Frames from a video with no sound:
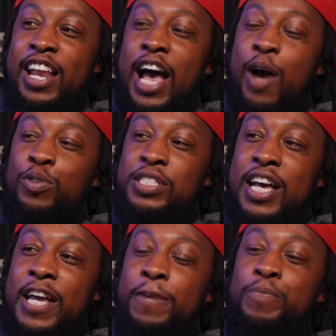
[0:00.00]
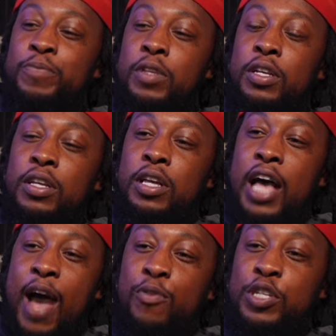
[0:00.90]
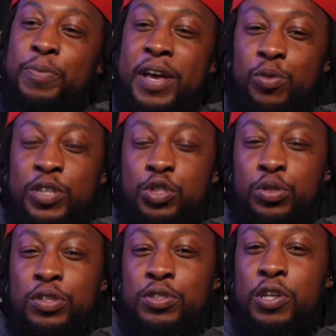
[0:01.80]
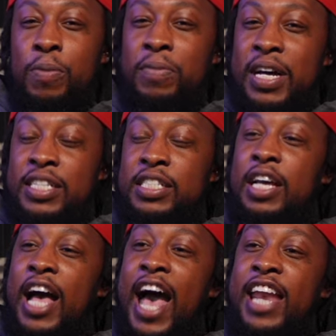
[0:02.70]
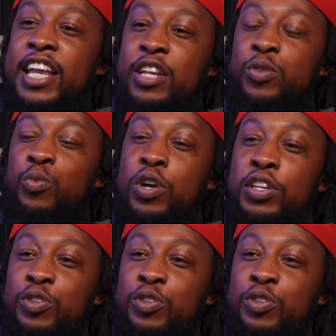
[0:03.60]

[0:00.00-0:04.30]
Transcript: I was like, I respect what you do so much. I didn't want